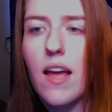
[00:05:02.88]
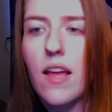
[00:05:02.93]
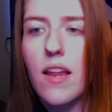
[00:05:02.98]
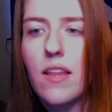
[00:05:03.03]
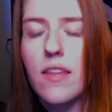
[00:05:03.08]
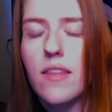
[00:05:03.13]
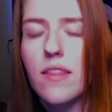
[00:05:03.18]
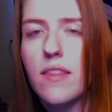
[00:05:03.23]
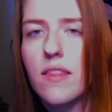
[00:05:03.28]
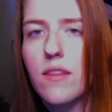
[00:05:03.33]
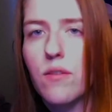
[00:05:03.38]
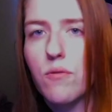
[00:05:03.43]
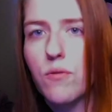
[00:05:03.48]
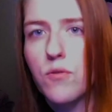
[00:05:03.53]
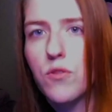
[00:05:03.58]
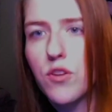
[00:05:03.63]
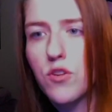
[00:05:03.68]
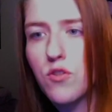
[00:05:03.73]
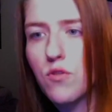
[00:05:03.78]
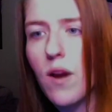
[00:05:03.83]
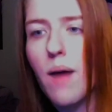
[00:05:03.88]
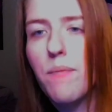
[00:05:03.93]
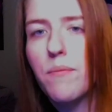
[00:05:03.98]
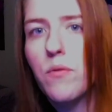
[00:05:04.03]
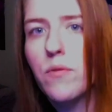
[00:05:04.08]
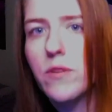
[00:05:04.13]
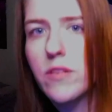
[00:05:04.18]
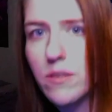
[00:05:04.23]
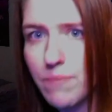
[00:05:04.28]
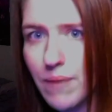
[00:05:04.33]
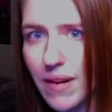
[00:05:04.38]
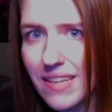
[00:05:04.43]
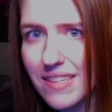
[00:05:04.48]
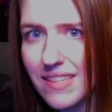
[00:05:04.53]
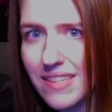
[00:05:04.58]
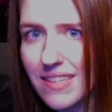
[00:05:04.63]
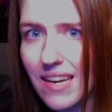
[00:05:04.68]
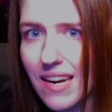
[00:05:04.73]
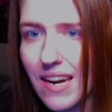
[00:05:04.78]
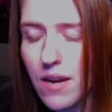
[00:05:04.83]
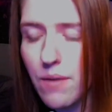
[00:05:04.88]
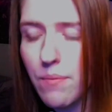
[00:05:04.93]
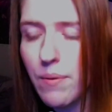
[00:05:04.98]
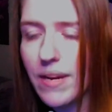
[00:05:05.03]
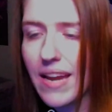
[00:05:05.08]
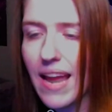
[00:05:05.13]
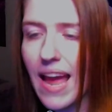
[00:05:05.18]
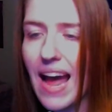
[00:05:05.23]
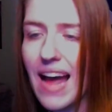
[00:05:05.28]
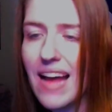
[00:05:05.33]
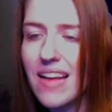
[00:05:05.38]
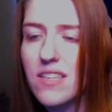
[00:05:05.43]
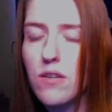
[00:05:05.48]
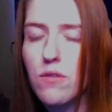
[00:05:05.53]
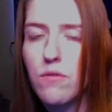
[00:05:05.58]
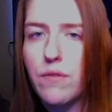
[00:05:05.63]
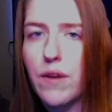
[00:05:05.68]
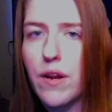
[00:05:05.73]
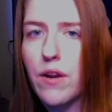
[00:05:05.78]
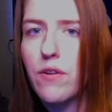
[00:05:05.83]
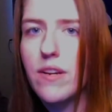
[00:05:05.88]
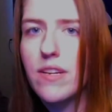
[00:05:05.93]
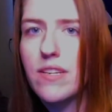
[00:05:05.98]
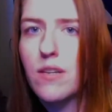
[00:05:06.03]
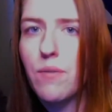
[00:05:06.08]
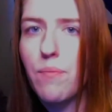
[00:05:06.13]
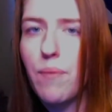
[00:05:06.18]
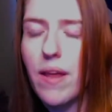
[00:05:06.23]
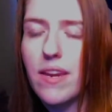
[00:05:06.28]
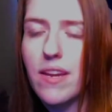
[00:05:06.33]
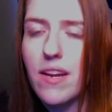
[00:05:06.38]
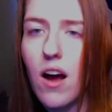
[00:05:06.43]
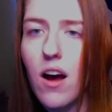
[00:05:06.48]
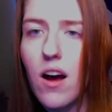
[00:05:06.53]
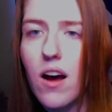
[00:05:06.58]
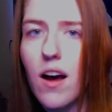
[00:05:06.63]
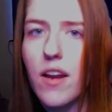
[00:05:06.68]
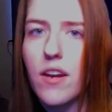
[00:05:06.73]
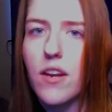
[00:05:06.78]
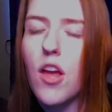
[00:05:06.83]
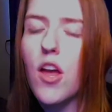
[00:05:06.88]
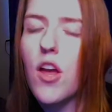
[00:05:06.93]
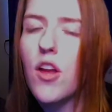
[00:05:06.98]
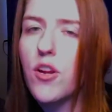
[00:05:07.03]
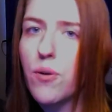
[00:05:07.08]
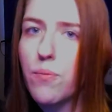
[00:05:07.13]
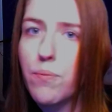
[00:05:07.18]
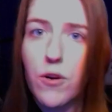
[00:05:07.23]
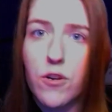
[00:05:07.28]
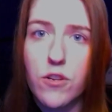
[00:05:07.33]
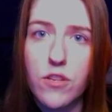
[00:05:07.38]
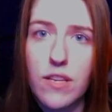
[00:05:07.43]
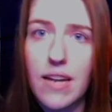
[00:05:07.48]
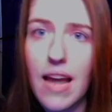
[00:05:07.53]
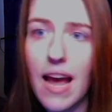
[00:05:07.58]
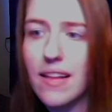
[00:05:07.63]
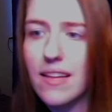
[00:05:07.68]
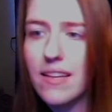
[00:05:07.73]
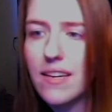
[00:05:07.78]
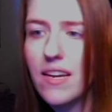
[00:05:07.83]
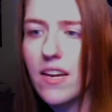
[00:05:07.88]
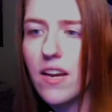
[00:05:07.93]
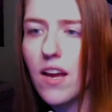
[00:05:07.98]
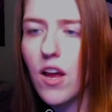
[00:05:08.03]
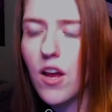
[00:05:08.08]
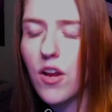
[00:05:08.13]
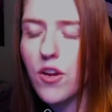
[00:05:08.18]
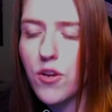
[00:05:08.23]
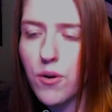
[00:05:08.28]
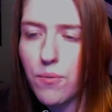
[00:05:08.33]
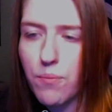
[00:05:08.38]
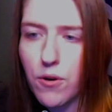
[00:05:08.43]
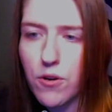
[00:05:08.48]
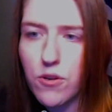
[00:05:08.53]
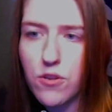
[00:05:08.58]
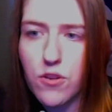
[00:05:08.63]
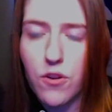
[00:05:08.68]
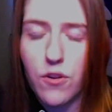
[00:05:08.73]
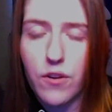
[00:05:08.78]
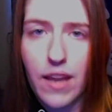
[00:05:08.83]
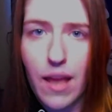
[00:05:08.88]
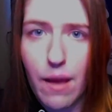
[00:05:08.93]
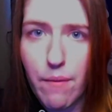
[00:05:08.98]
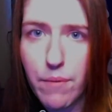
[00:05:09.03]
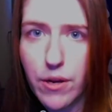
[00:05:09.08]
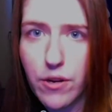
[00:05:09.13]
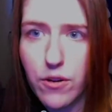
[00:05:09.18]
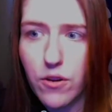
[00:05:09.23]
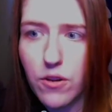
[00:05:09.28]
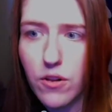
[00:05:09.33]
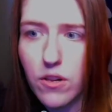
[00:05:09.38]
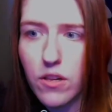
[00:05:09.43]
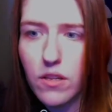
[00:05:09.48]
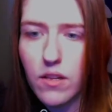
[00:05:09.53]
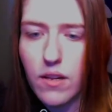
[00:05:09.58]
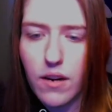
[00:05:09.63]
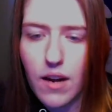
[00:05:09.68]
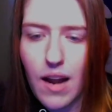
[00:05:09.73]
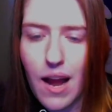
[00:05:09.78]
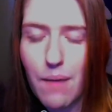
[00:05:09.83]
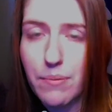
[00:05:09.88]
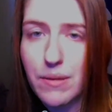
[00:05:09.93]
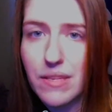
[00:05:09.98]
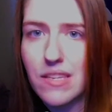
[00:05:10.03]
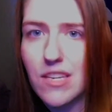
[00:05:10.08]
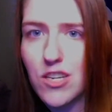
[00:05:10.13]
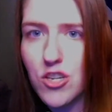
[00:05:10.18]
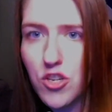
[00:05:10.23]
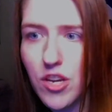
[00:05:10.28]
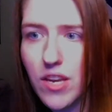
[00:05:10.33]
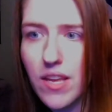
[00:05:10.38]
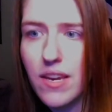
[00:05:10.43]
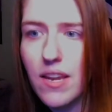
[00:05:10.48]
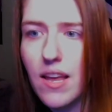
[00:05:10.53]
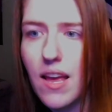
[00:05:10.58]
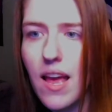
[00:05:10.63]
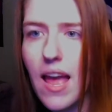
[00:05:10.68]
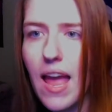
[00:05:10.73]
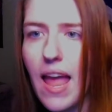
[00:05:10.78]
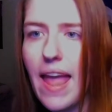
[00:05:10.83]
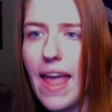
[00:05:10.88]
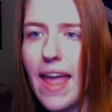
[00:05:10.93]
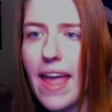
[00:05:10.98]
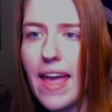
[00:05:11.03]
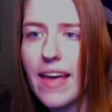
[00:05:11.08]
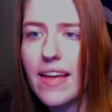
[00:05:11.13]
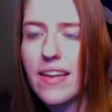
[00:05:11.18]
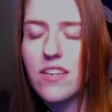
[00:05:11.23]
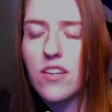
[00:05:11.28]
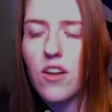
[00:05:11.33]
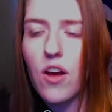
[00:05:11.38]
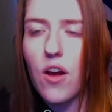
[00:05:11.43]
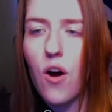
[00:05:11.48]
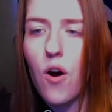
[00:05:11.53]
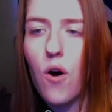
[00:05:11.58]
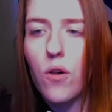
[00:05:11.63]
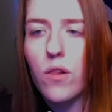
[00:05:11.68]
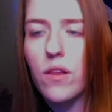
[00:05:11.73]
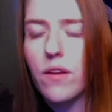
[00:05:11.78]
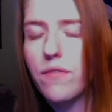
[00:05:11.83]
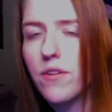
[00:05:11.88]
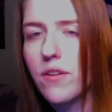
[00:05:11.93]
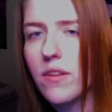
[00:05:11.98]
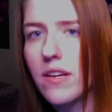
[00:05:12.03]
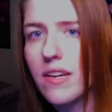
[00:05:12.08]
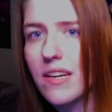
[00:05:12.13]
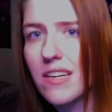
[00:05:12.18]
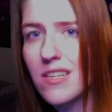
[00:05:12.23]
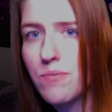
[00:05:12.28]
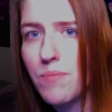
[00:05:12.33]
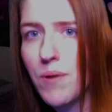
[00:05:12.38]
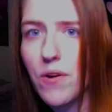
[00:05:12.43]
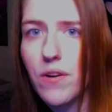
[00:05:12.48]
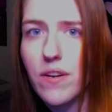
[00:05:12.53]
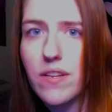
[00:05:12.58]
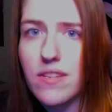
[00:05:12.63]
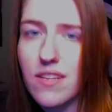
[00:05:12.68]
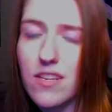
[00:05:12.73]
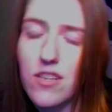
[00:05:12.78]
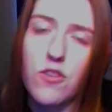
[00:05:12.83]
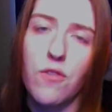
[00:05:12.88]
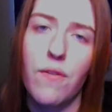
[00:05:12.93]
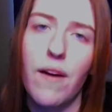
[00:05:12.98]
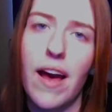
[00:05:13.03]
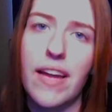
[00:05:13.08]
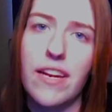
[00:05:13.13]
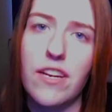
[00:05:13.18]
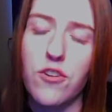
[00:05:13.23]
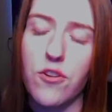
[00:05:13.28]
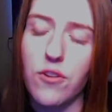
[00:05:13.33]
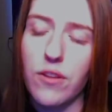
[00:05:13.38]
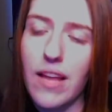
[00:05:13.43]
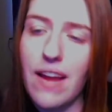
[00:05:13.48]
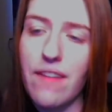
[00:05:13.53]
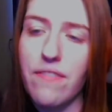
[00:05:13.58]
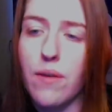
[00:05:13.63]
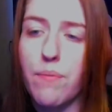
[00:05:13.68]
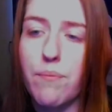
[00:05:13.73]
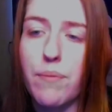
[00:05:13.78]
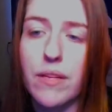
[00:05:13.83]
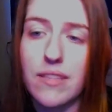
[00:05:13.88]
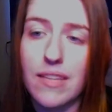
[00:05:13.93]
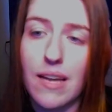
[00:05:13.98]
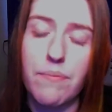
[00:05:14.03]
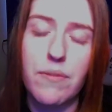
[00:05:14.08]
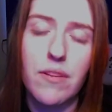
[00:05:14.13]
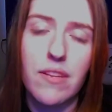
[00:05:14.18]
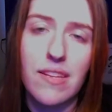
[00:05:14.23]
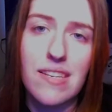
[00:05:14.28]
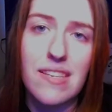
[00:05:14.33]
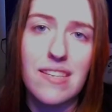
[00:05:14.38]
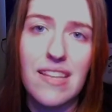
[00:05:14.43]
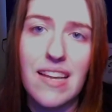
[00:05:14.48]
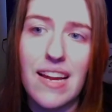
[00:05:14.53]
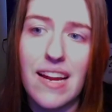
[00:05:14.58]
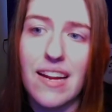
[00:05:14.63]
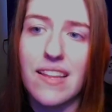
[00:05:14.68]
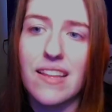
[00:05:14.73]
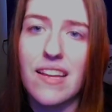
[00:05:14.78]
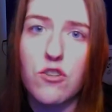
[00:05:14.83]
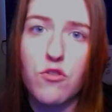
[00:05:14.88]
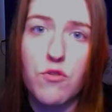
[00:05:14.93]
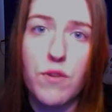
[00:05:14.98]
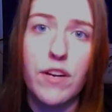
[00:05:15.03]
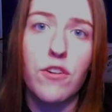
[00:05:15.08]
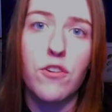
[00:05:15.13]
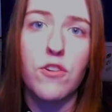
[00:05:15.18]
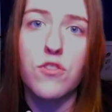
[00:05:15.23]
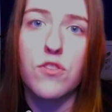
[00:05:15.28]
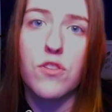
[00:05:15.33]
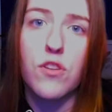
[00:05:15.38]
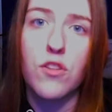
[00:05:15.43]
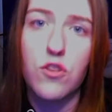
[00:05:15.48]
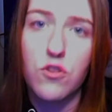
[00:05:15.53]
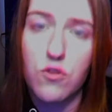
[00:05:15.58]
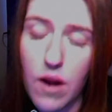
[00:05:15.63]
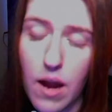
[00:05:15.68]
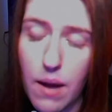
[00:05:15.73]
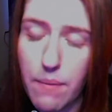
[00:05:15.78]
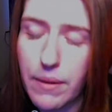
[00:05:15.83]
the trauma response that anybody has varies depending on your personality, your personal chemical composition, and all of the experiences you had in your life that build up to this thing that triggers the trauma.